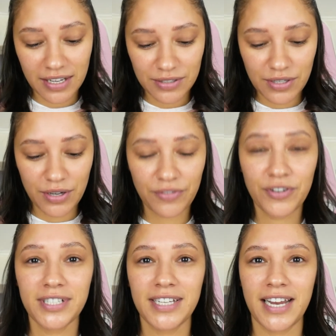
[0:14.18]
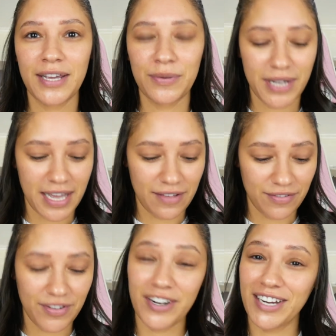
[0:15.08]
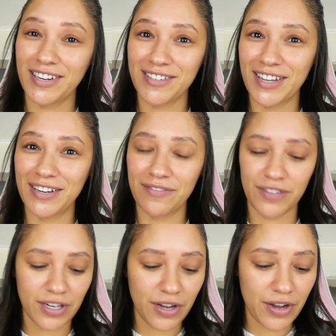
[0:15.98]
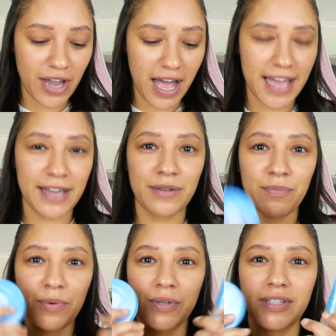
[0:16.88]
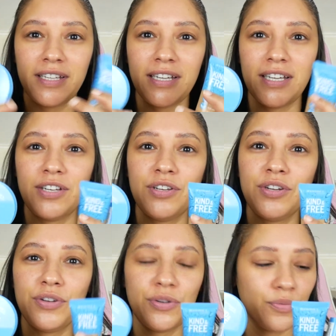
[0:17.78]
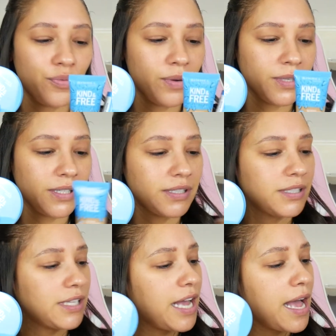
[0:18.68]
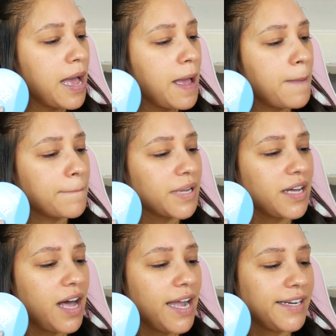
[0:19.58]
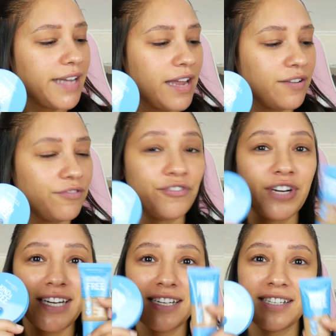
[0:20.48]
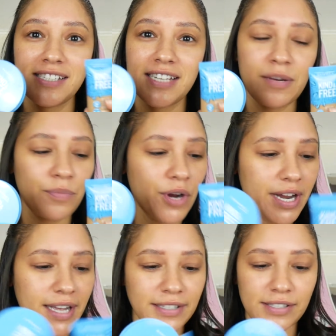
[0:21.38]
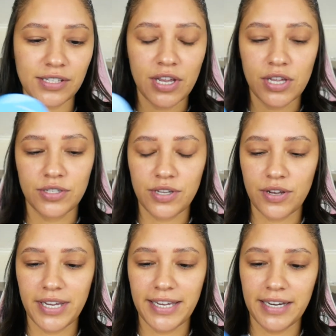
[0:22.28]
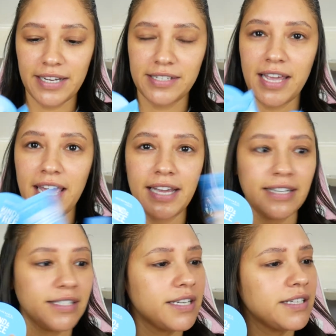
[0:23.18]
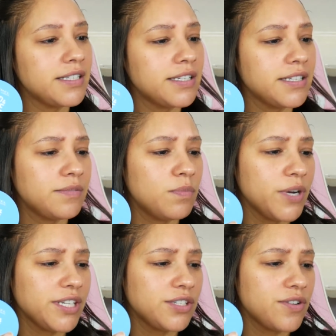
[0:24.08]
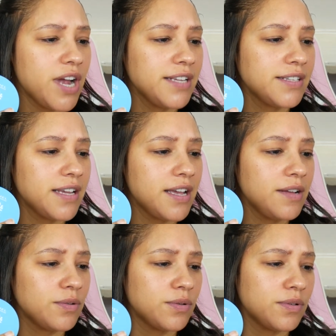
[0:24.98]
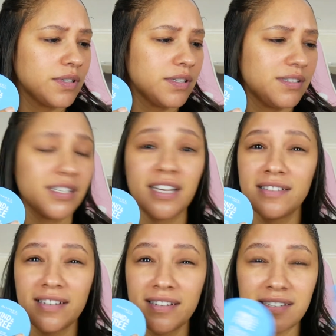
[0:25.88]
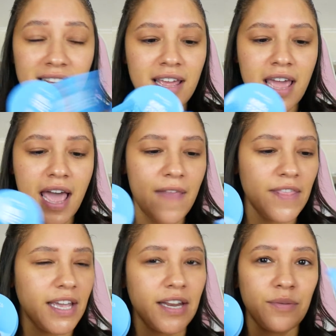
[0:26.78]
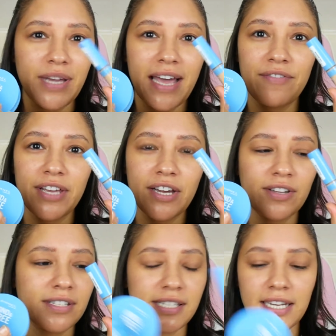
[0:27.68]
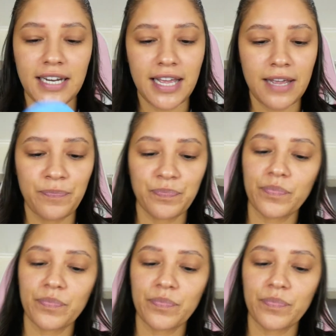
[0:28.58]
So for today we have a very exciting video. I bought the new Rimmel Kind and Free skin products. So it is a tinted moisturizer or skin tint, and then we have a concealer